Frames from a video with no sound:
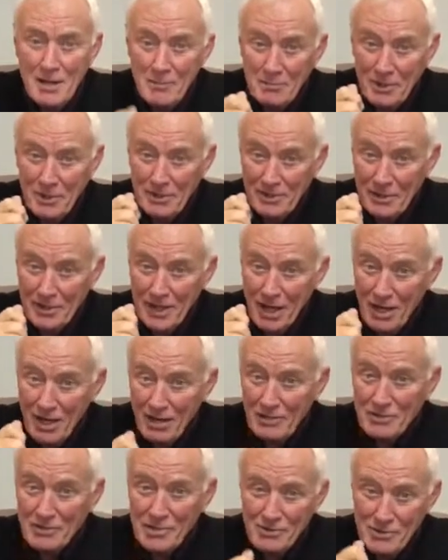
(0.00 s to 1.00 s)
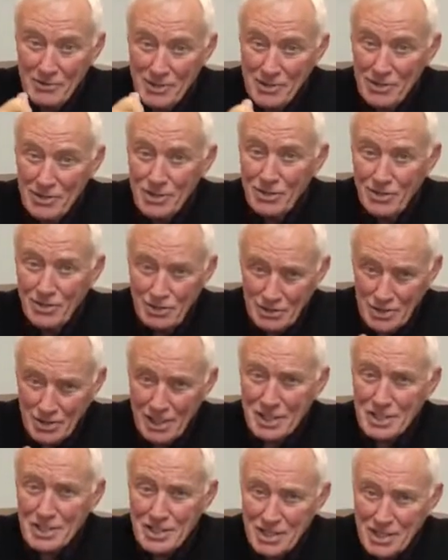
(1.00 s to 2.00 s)
but the answer is not
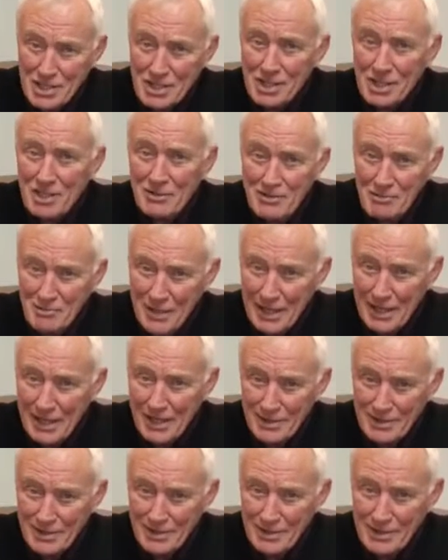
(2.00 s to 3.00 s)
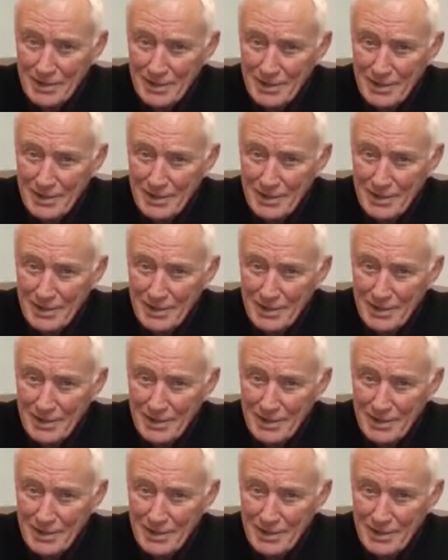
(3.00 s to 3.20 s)
just to sit around.